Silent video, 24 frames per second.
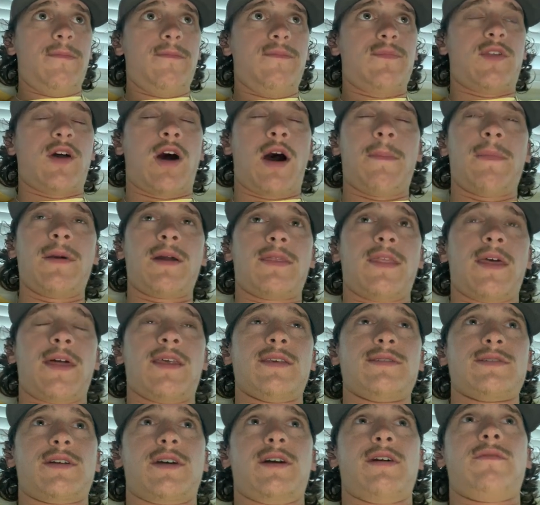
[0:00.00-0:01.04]
topic that
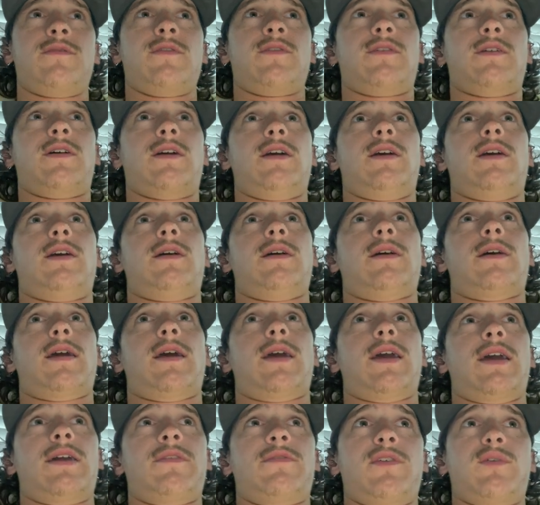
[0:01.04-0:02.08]
is covered
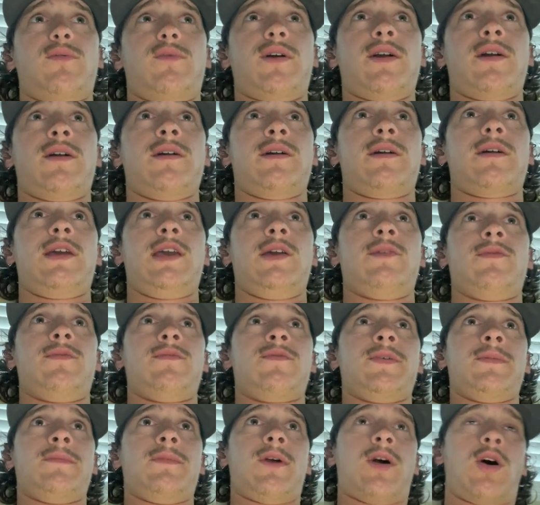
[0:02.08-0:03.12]
everywhere, even
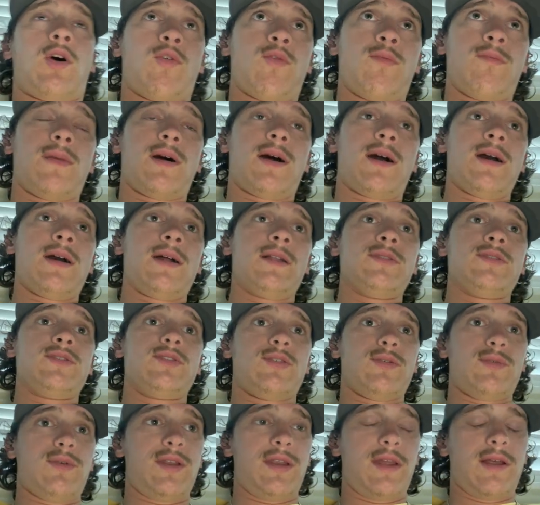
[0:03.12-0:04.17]
from coal mines
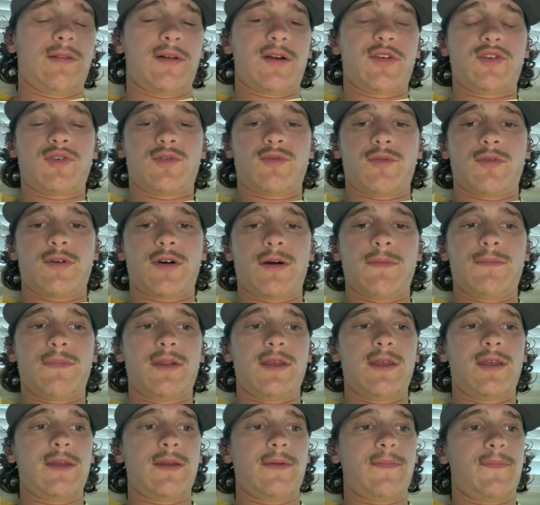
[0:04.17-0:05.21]
to any electrical
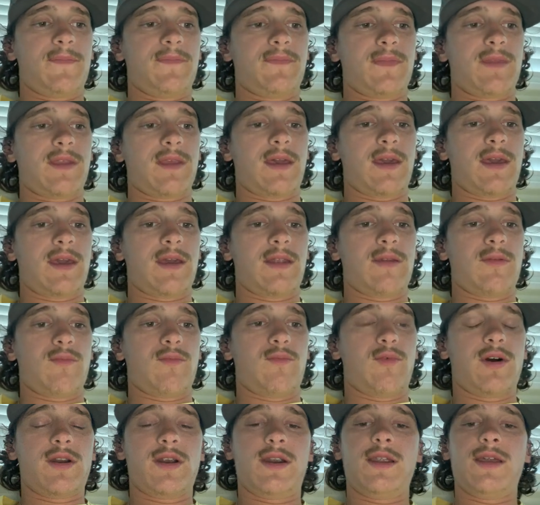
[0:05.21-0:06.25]
company. And
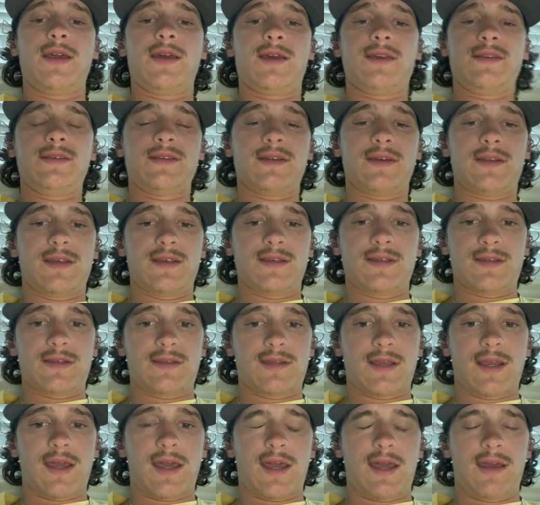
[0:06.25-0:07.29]
what it is, it is
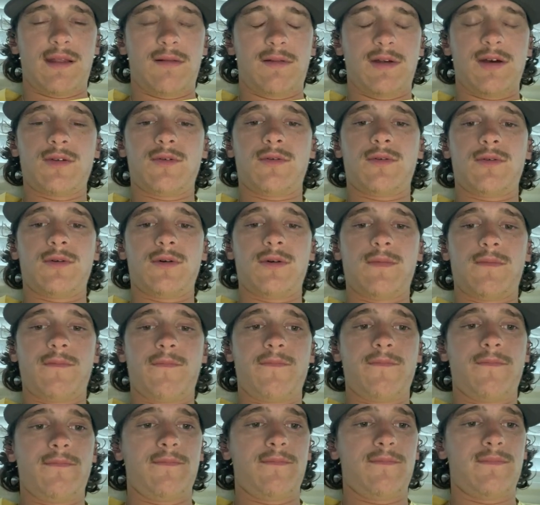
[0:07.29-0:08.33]
a little
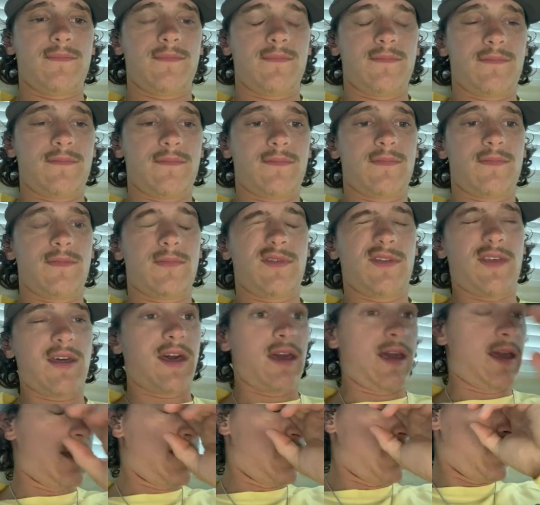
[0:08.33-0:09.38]

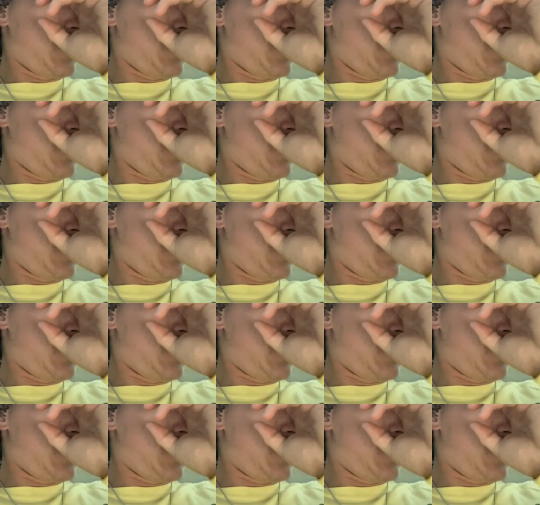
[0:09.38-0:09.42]
thing